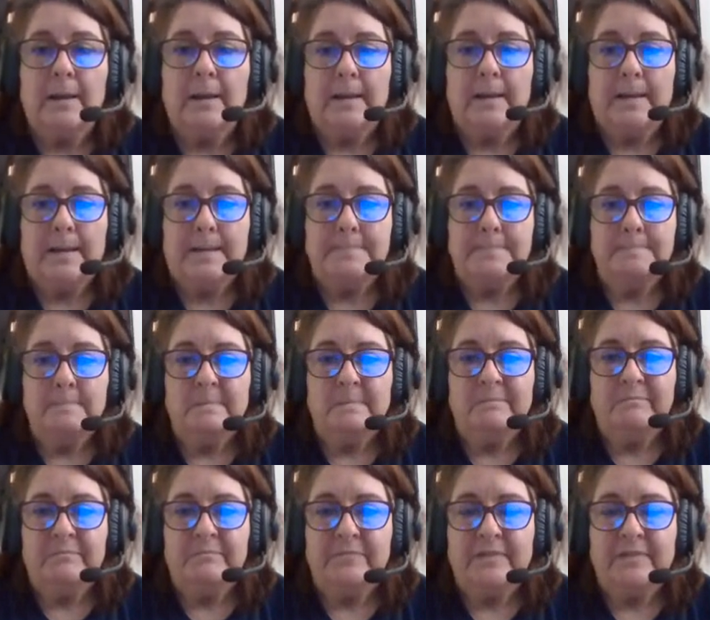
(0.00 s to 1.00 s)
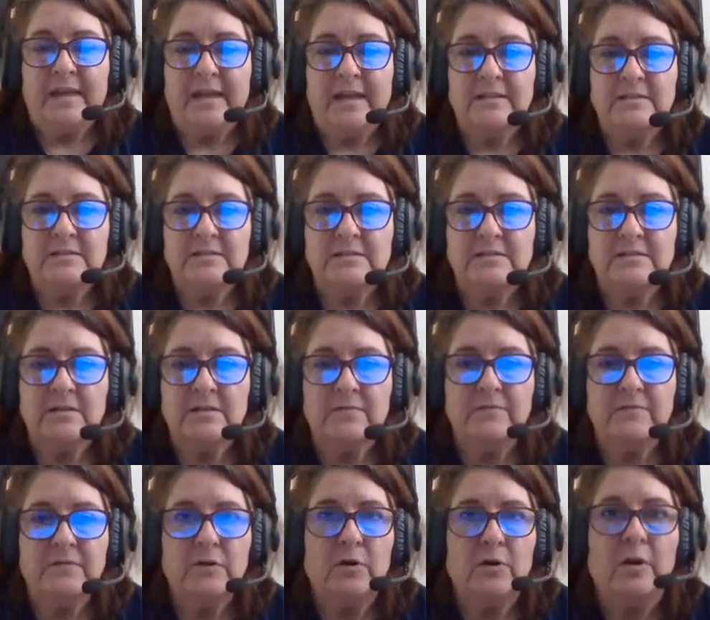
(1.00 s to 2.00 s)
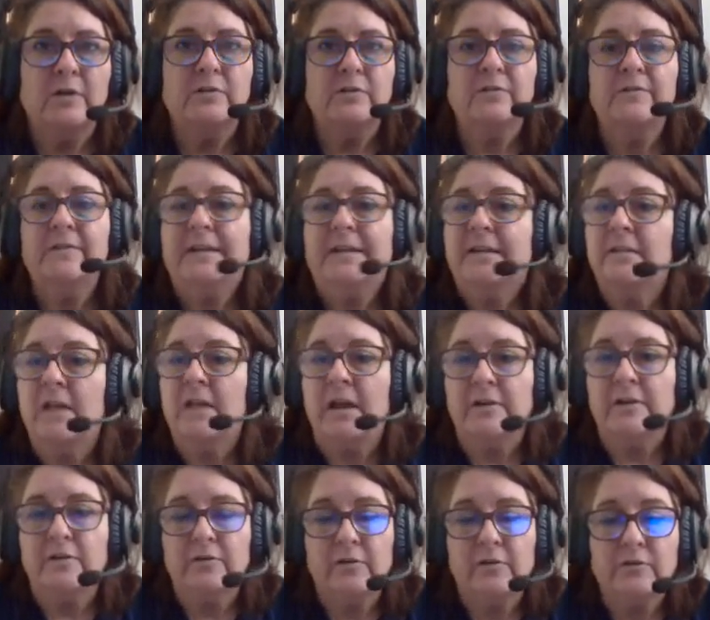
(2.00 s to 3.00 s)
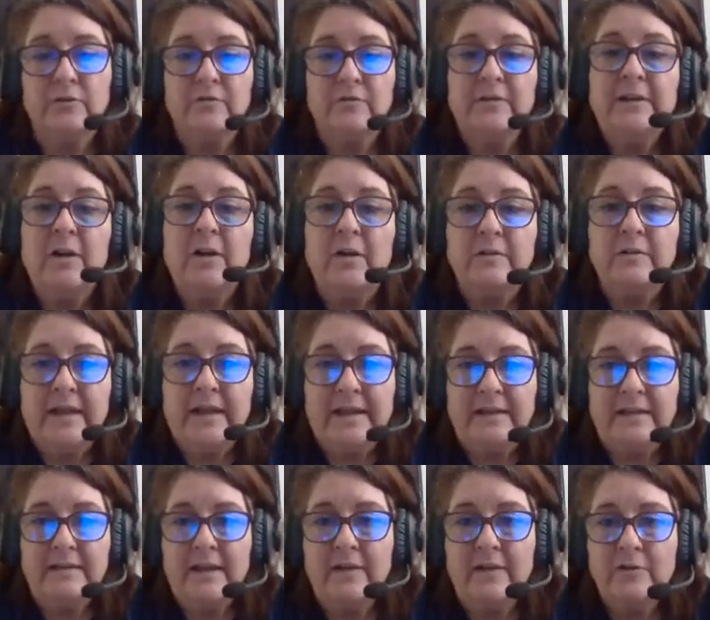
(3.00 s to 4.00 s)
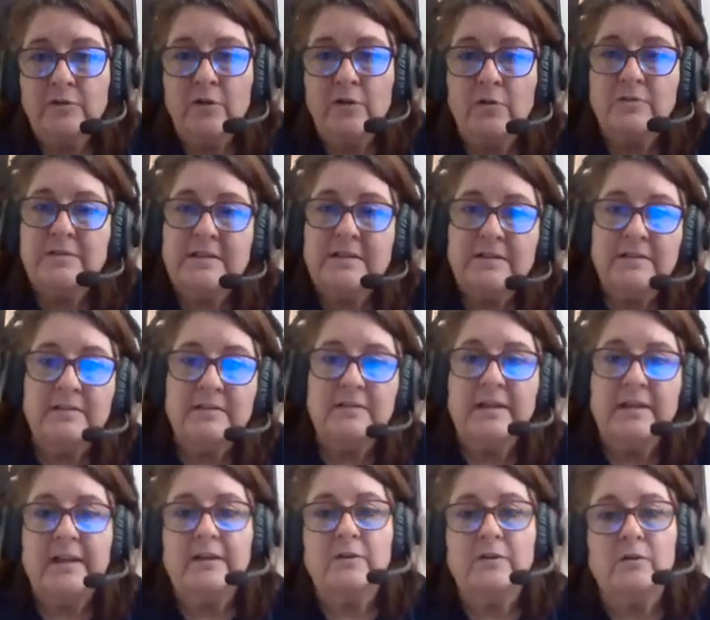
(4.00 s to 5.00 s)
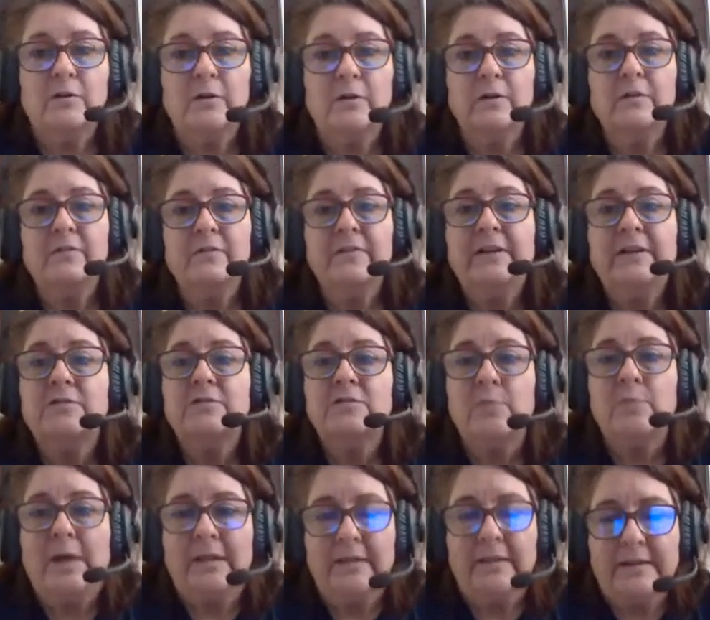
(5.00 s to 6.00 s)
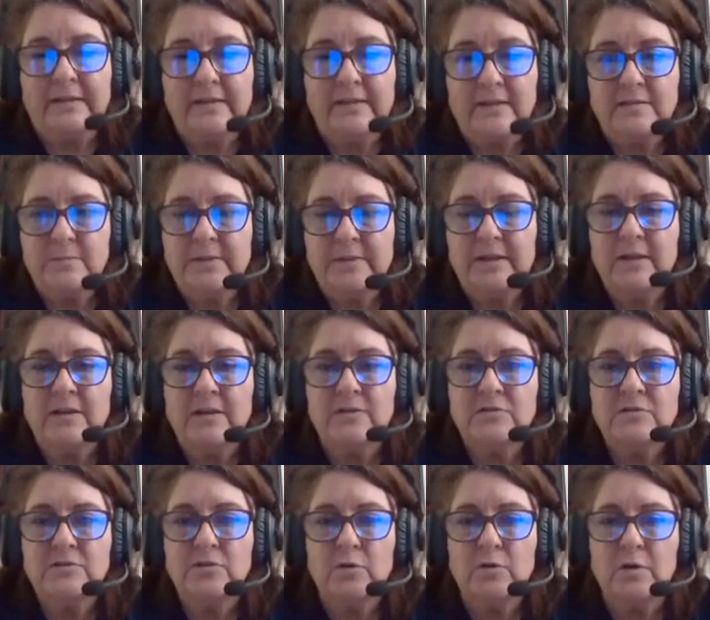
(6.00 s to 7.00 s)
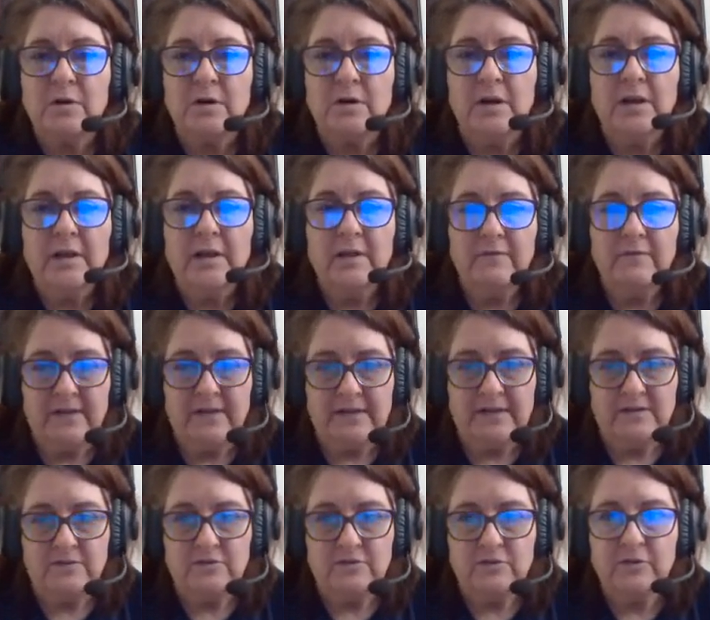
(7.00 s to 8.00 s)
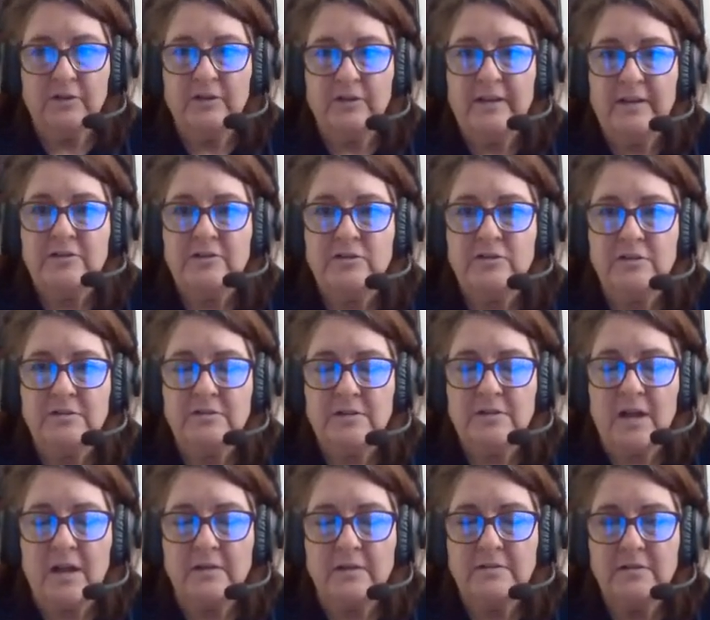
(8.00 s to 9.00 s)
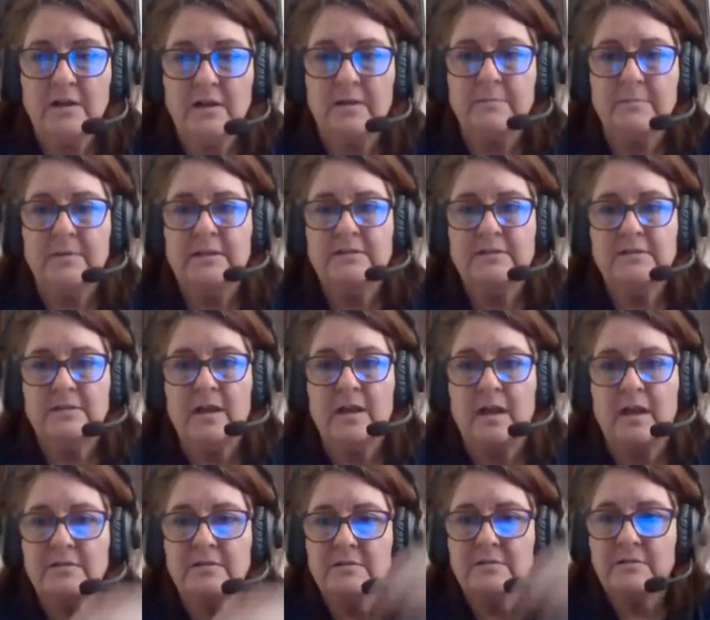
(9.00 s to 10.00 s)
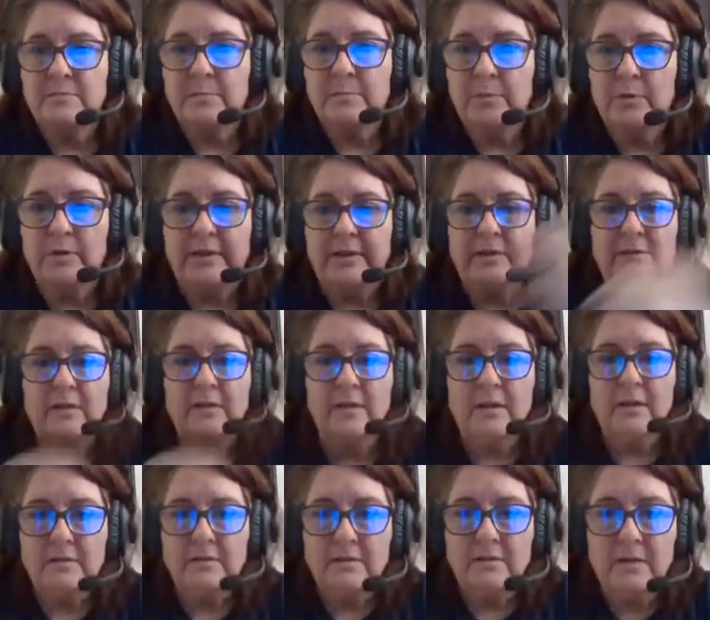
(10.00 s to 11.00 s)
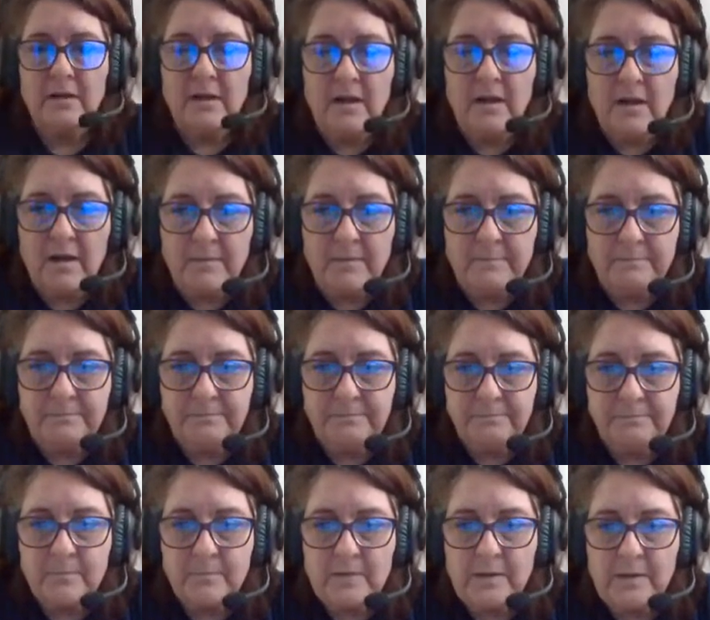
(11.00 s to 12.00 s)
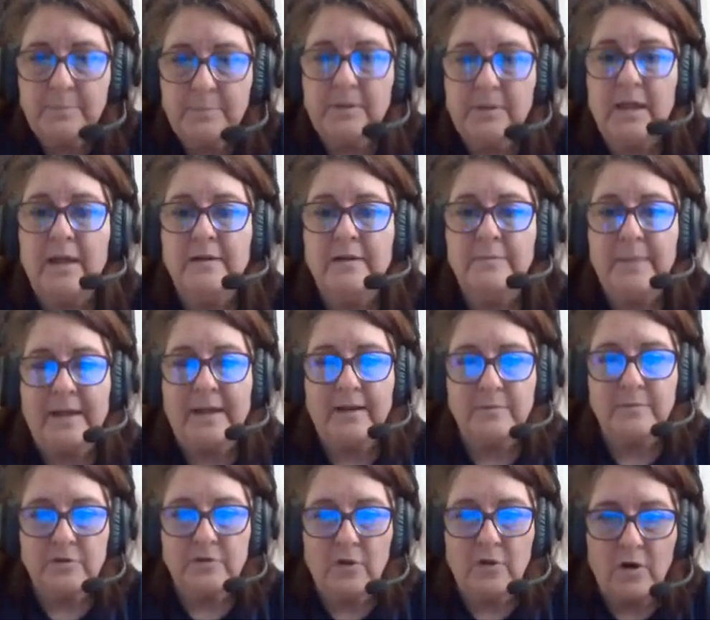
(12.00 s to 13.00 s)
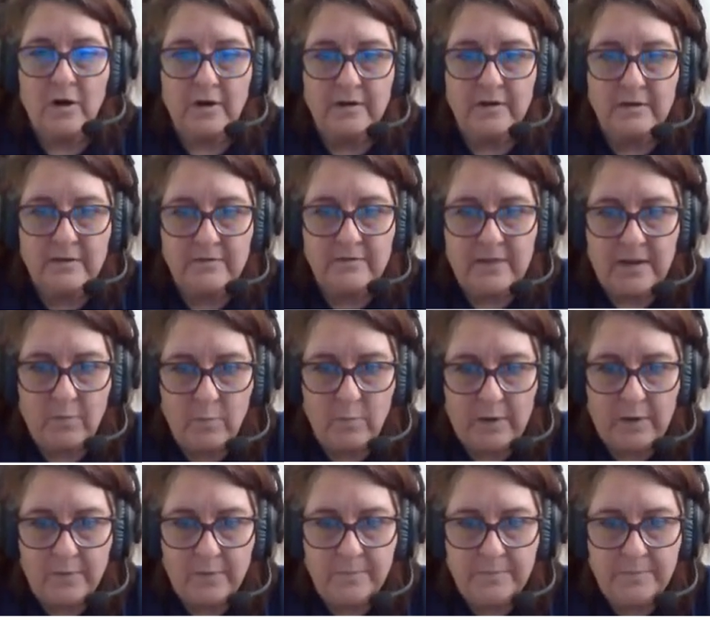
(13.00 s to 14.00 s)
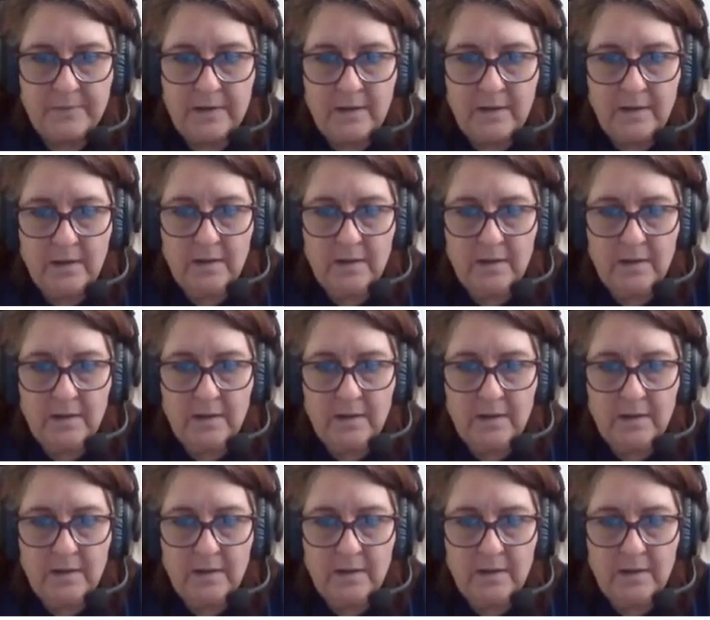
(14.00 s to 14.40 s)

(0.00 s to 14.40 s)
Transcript: That's if you're on your feet a lot and you're on your feet all day, and now you notice at the end of the day your feet are swelling. That's because your venous circulation is not it's not pulling the blood back up to the heart that well.